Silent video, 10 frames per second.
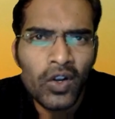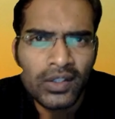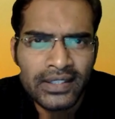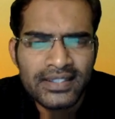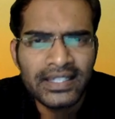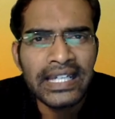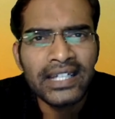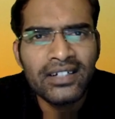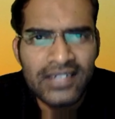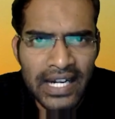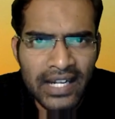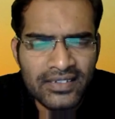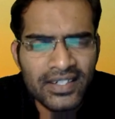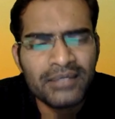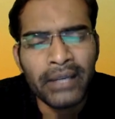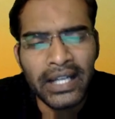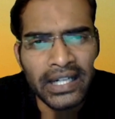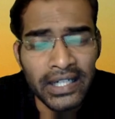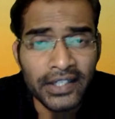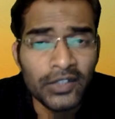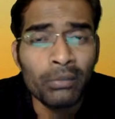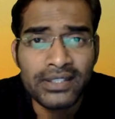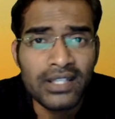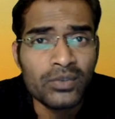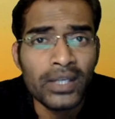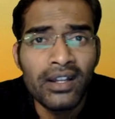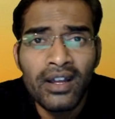on these careers and as well as Pega related topics as well.